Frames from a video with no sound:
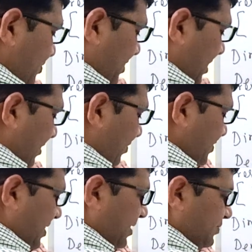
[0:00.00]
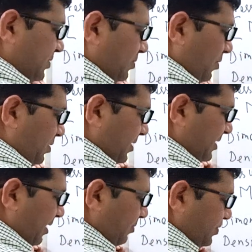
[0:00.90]
on the left hand side is 0, and
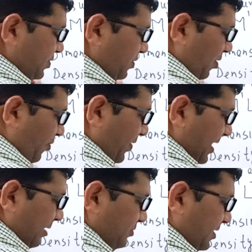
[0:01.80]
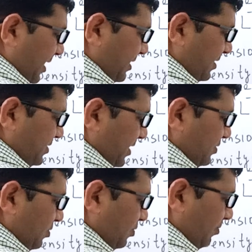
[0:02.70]
the dimension of L on the right hand side
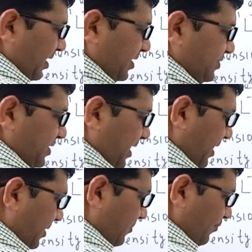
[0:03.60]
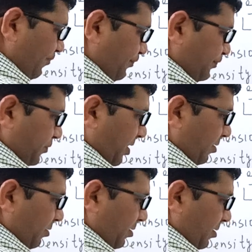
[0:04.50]
is equal to minus a,
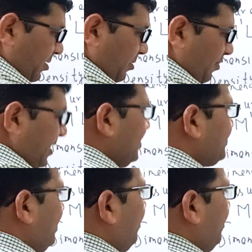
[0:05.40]
minus